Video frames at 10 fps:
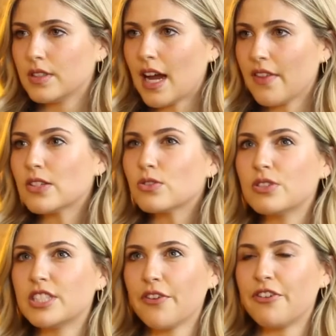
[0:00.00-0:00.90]
Yeah, there's
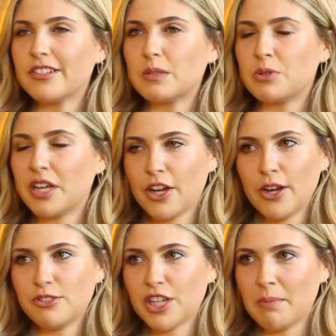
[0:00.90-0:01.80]
also a difference between
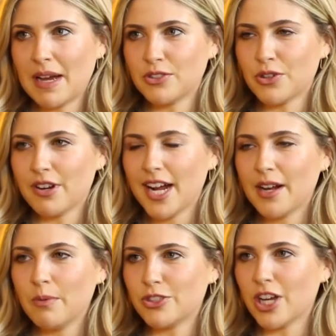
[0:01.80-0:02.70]
coaching and
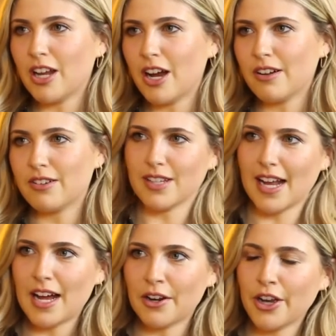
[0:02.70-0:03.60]
mentoring, which I learned because I
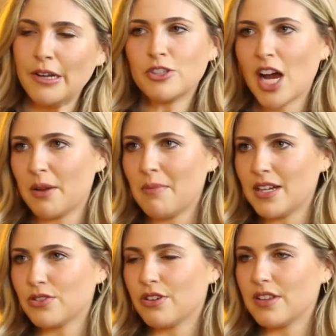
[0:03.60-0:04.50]
had a coach and a
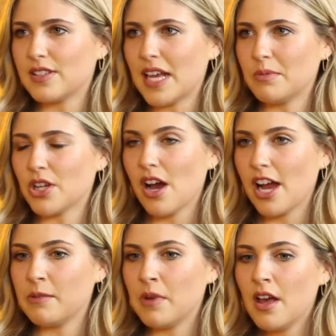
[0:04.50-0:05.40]
mentor at the same
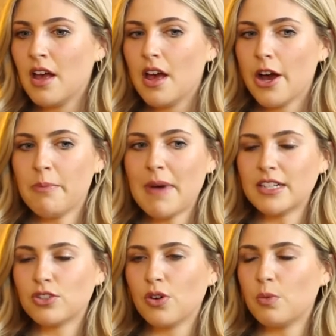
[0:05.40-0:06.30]
time. A
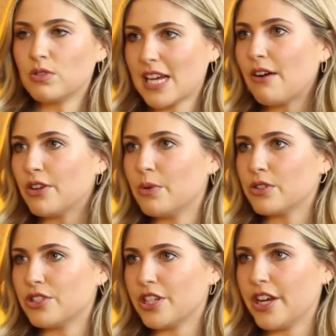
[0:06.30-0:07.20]
mentor will tell you
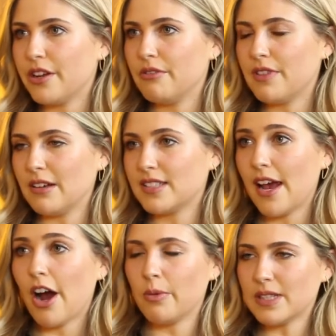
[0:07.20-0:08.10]
what to do. They'll
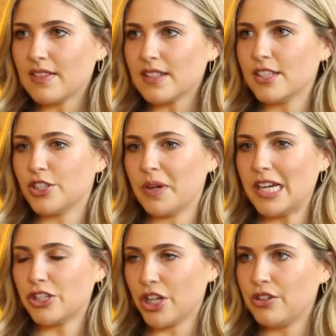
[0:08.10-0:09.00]
say, I was in this
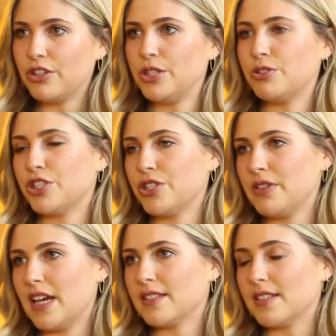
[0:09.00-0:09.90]
situation, you should do
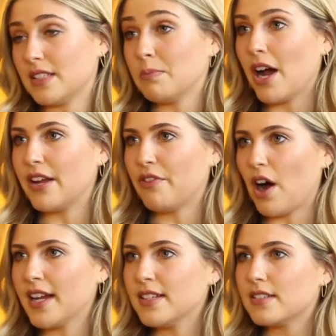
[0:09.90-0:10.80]
this. This is my
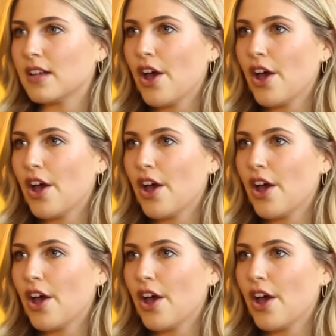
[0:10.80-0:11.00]
advice.